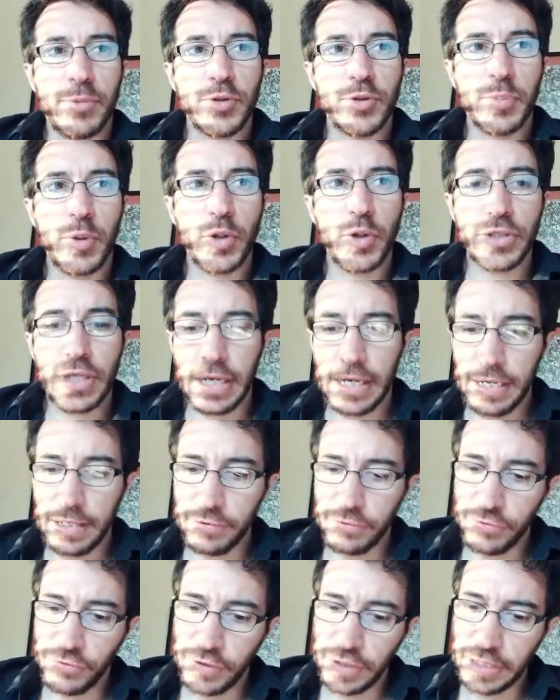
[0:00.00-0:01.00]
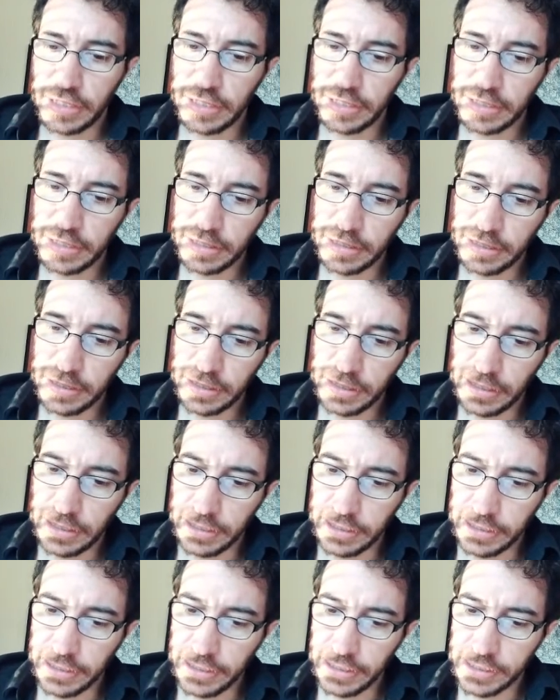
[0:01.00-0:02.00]
Suppose alpha
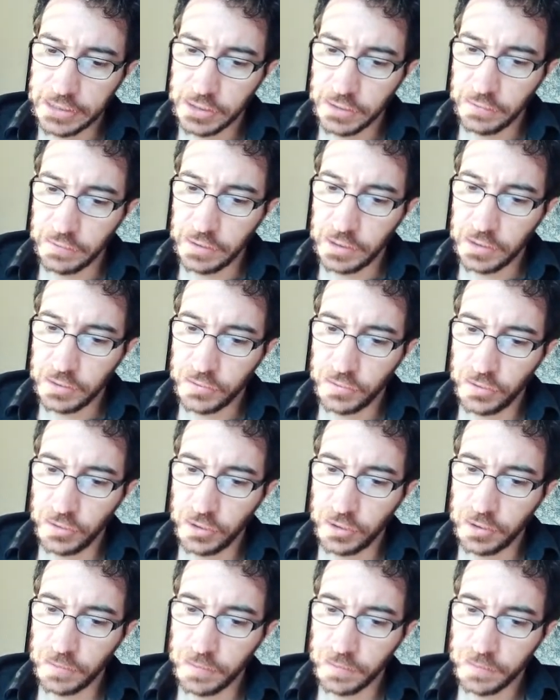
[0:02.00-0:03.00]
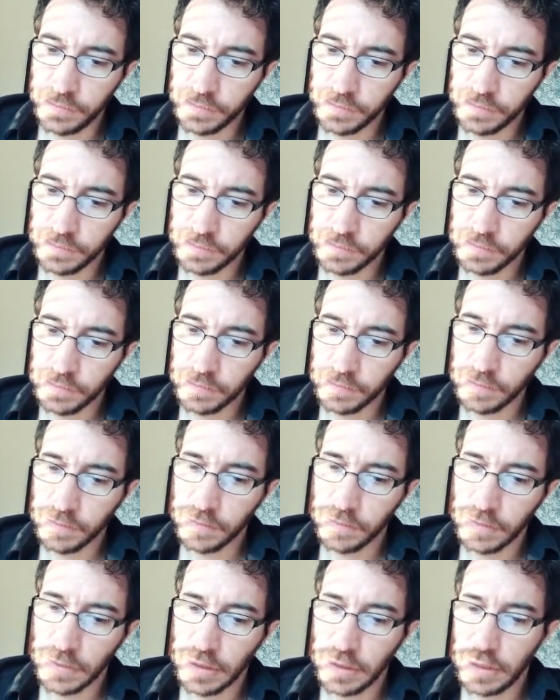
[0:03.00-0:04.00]
is of this form.
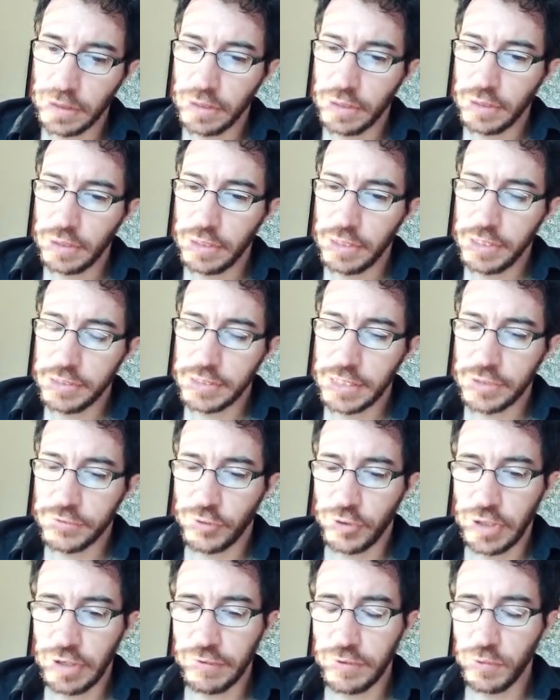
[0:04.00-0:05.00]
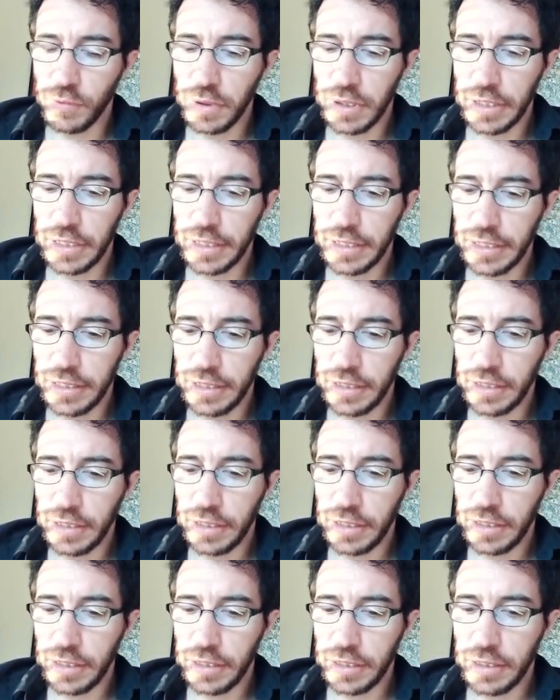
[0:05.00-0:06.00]
It says for every y,
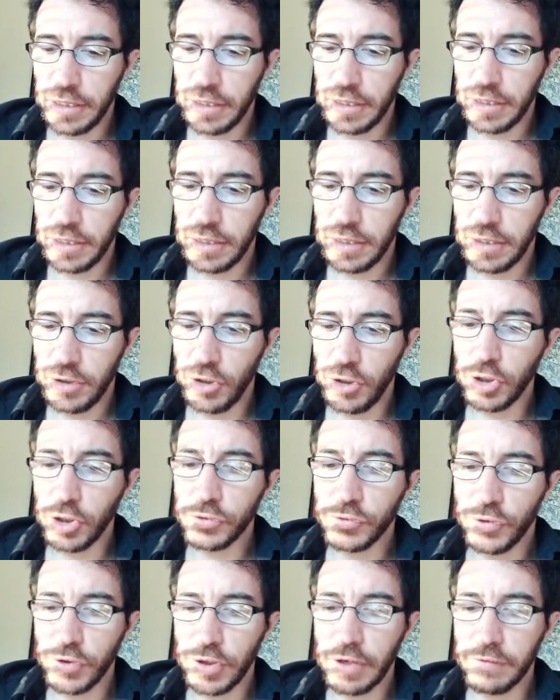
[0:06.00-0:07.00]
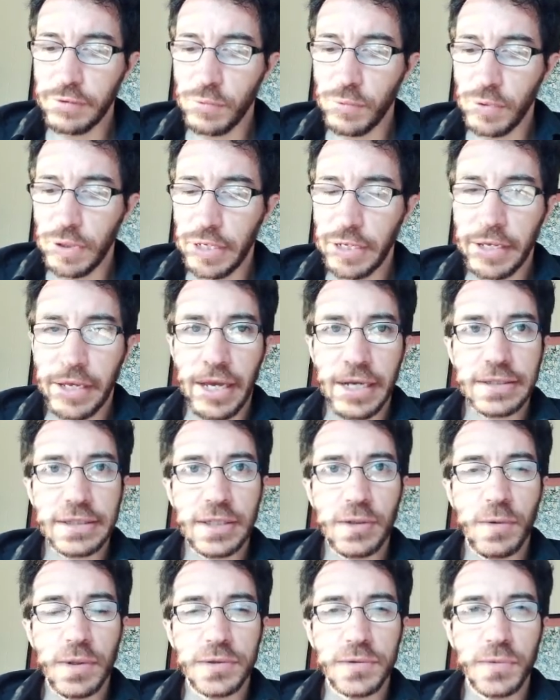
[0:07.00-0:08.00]
not for every y, x
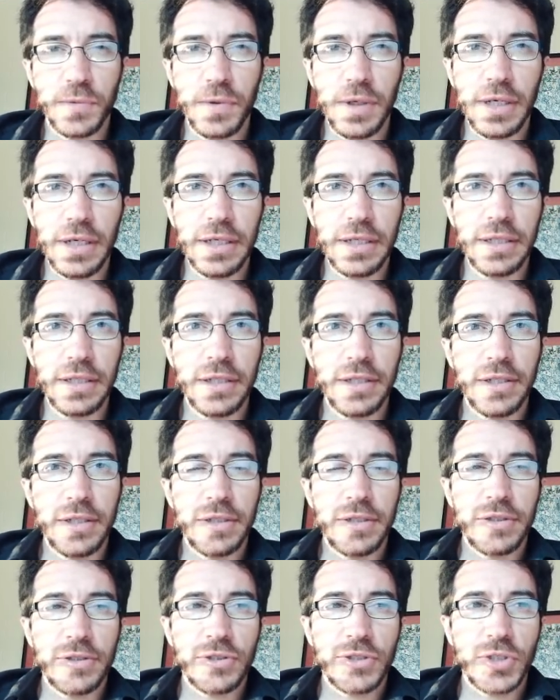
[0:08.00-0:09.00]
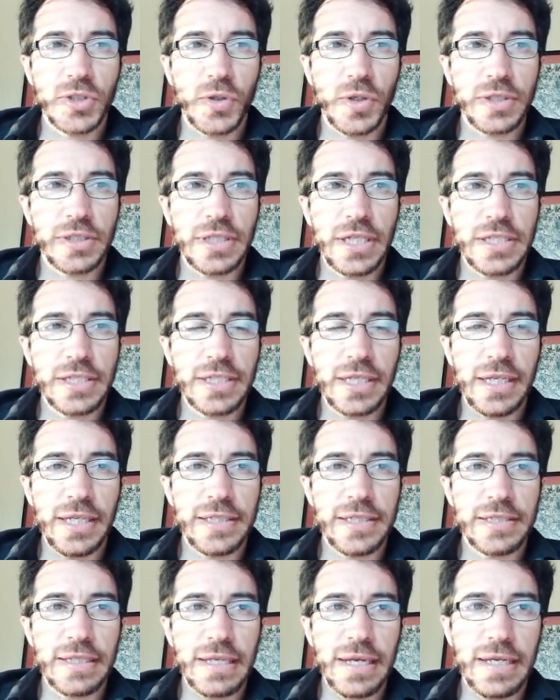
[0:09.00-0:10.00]
equals y. So essentially
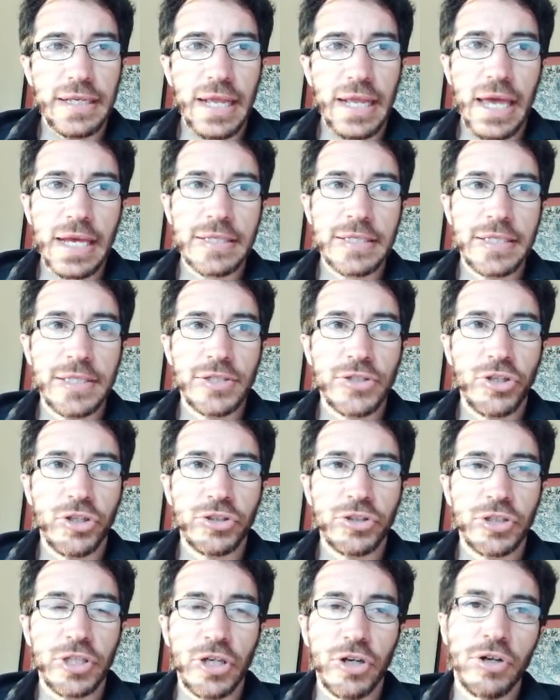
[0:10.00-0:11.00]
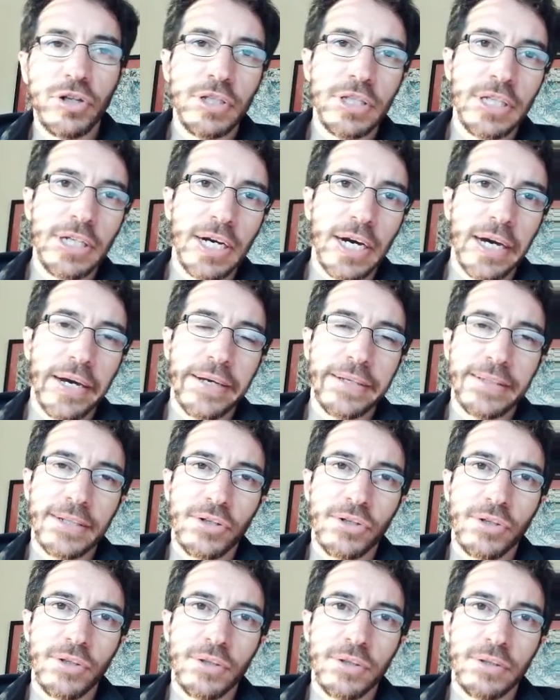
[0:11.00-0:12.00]
it's saying x is not the only guy in the
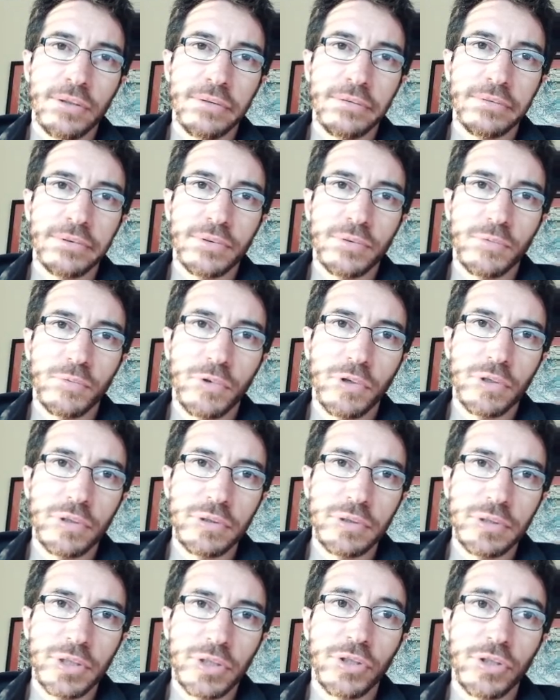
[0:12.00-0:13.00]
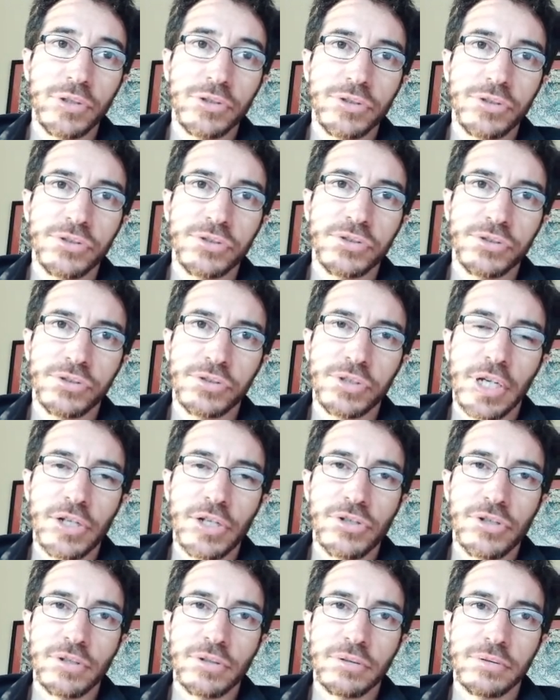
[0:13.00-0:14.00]
whole world, the whole
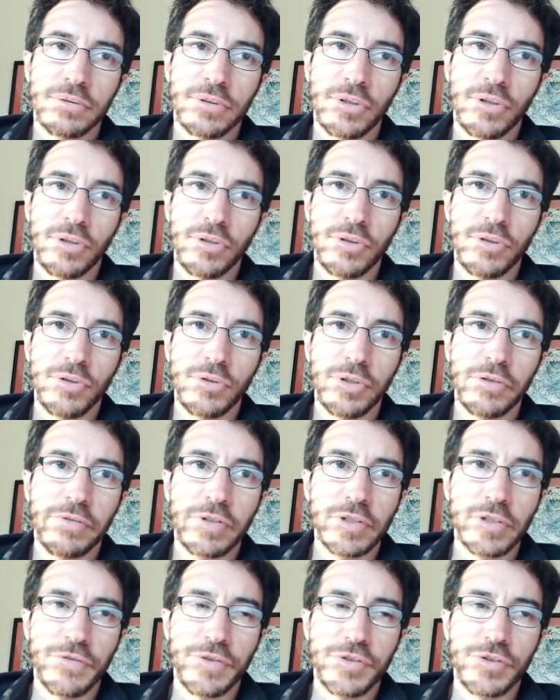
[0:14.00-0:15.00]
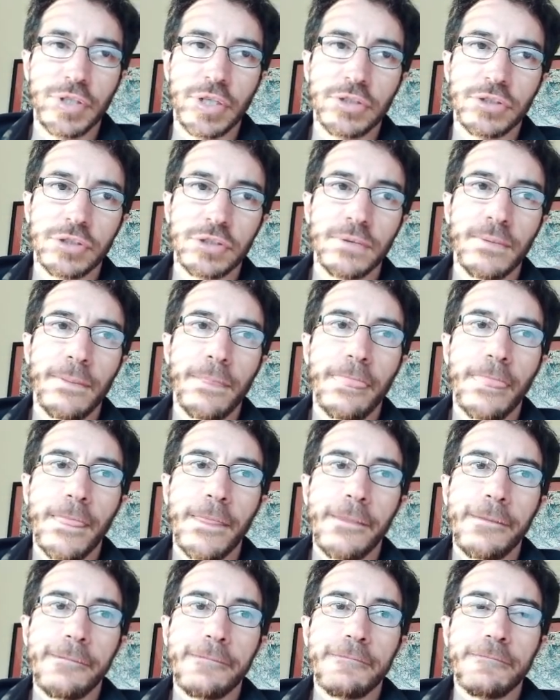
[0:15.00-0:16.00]
structure, whole universe of the structure.
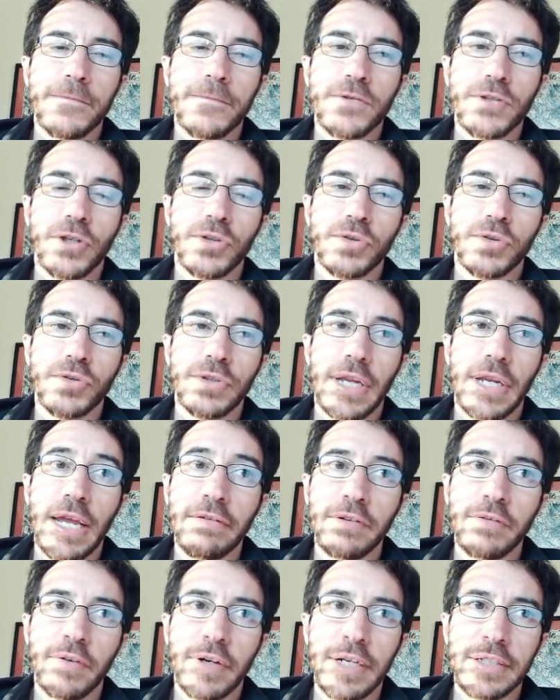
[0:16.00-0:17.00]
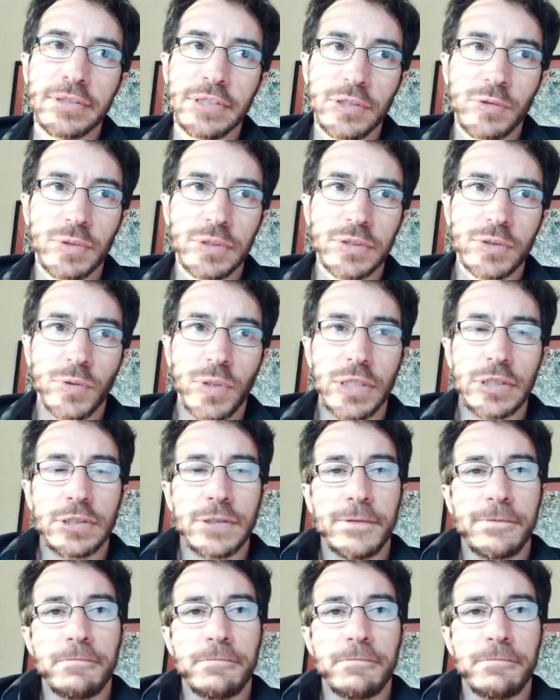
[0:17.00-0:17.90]
It's not true that everybody is equal to x.